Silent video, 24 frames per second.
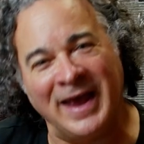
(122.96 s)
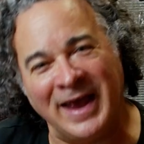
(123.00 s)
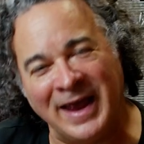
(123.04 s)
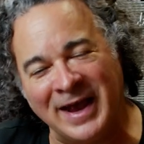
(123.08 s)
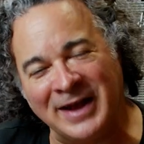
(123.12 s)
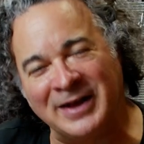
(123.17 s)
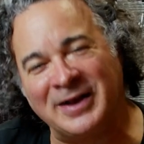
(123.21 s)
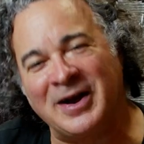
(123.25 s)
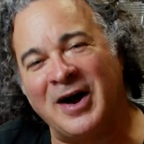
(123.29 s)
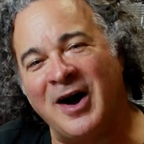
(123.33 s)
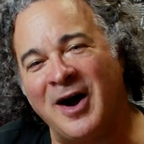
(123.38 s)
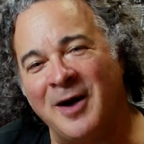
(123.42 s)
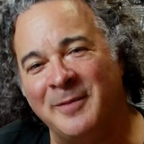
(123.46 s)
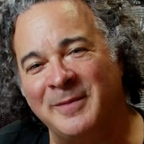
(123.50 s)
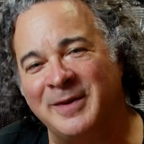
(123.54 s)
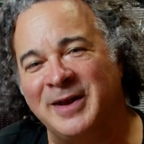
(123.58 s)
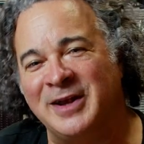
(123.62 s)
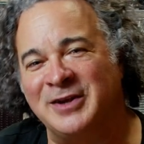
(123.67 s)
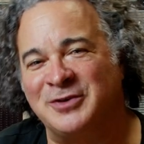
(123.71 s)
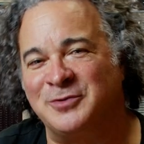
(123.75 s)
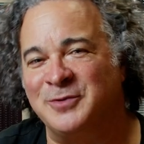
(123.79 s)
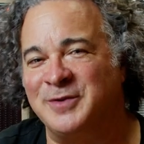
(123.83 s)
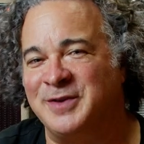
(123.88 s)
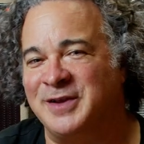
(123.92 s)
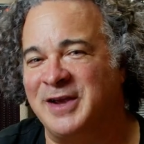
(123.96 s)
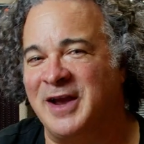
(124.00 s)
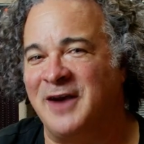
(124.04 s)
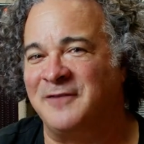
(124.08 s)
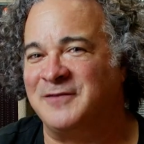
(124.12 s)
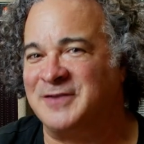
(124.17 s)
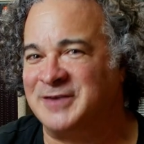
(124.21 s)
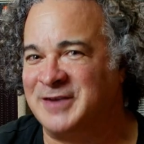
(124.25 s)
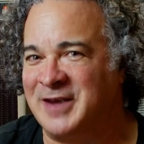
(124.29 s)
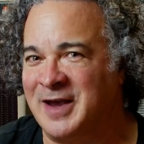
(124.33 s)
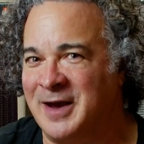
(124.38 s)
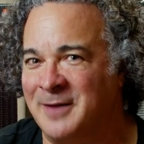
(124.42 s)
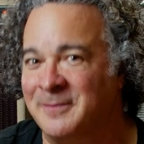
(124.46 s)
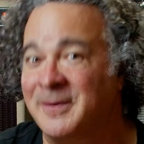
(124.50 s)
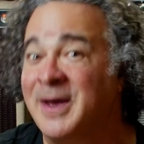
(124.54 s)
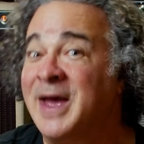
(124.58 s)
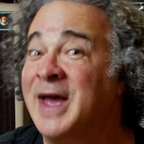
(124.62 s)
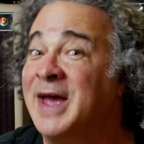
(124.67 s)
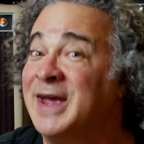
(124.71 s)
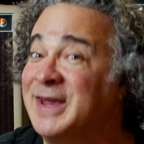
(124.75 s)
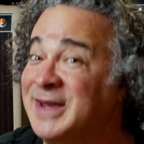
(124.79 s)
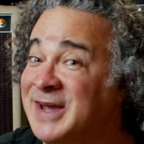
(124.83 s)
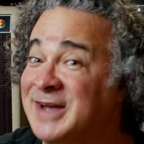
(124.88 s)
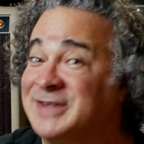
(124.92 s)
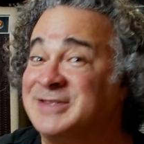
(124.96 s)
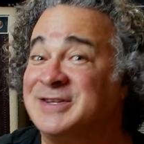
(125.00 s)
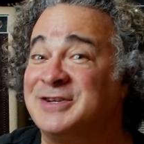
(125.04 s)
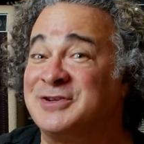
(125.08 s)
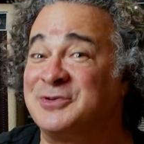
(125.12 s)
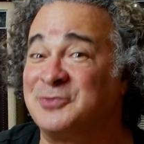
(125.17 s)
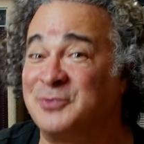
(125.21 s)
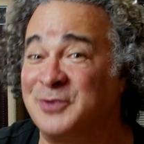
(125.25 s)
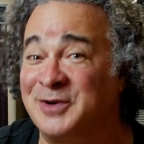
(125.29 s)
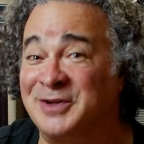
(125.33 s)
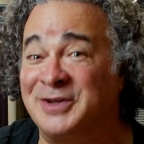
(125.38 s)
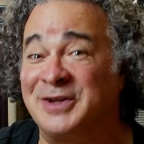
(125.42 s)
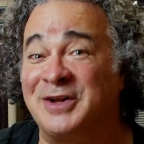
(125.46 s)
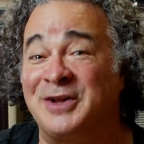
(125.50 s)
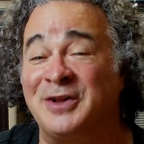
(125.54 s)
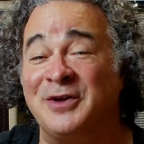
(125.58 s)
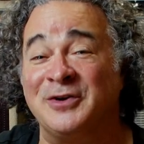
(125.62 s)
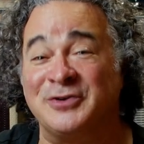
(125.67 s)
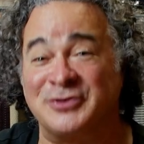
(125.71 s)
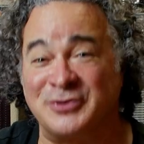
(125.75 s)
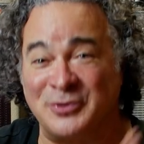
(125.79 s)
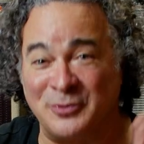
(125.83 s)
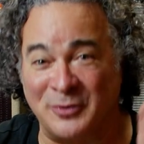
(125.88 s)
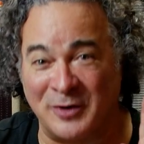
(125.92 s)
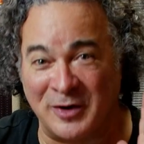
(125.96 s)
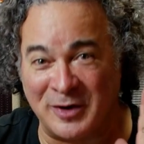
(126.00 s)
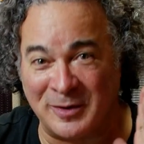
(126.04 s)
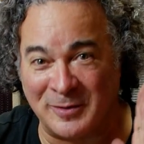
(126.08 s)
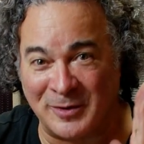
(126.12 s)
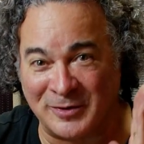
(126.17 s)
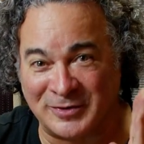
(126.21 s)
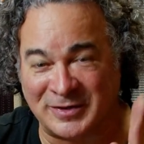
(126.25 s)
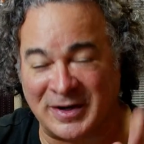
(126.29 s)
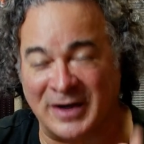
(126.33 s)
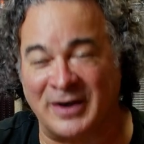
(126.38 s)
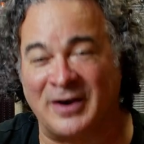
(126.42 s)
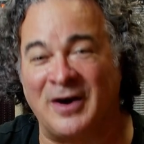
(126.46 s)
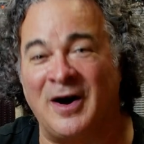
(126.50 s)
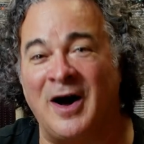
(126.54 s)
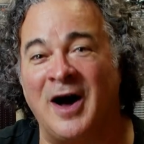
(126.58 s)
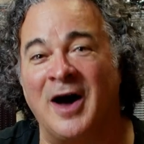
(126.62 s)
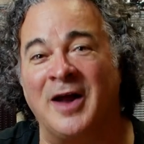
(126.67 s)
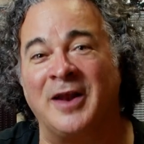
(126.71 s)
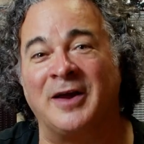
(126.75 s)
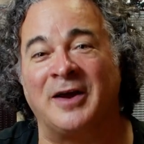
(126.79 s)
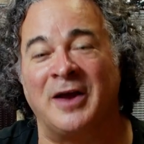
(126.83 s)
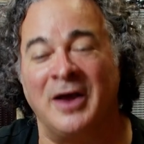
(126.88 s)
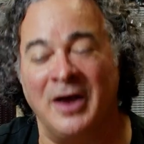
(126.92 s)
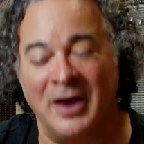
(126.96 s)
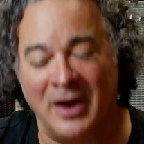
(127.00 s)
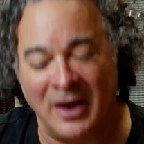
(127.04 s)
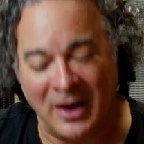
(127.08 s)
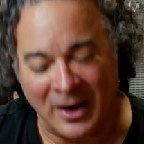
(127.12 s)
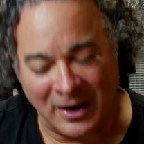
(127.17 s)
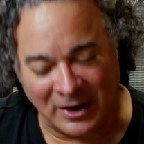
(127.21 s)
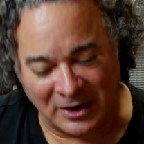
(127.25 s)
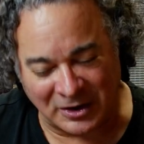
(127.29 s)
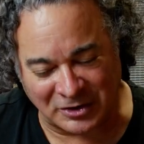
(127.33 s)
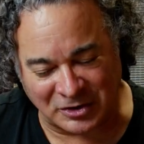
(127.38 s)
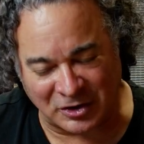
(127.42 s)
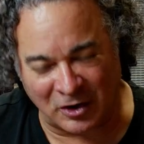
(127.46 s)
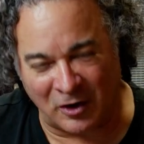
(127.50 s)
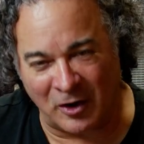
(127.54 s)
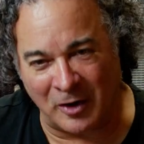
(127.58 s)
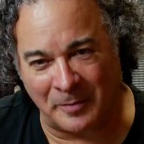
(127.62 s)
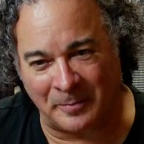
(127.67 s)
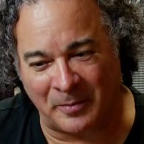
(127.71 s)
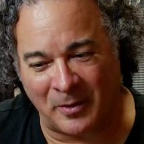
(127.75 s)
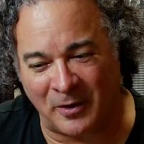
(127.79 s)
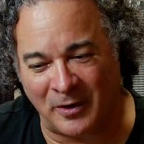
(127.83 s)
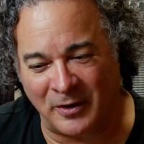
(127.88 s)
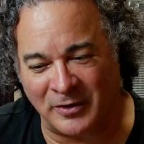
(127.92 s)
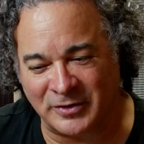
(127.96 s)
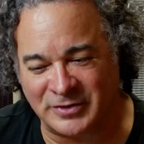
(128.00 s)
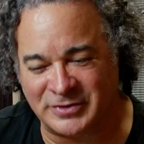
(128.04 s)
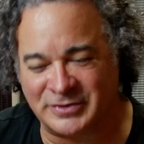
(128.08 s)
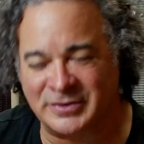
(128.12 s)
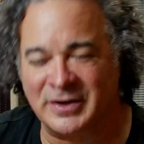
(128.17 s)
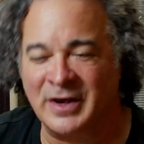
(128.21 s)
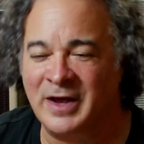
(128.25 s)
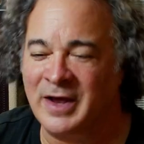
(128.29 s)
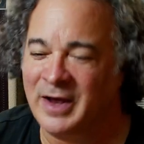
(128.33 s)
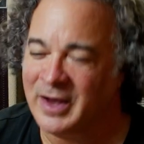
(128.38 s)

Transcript: in combination with the FZ-M gets us really close to one of the most iconic guitar parts